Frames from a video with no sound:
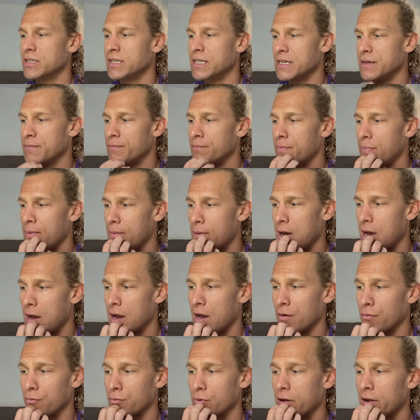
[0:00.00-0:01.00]
The
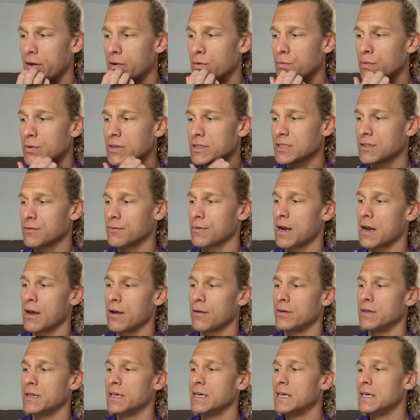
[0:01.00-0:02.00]
run was
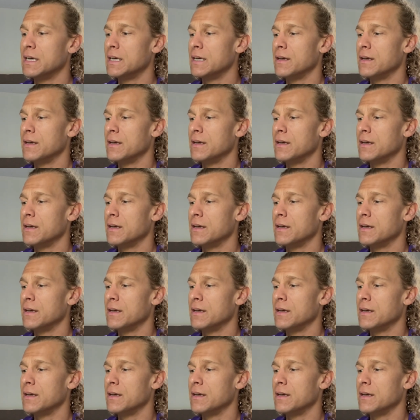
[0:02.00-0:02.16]
around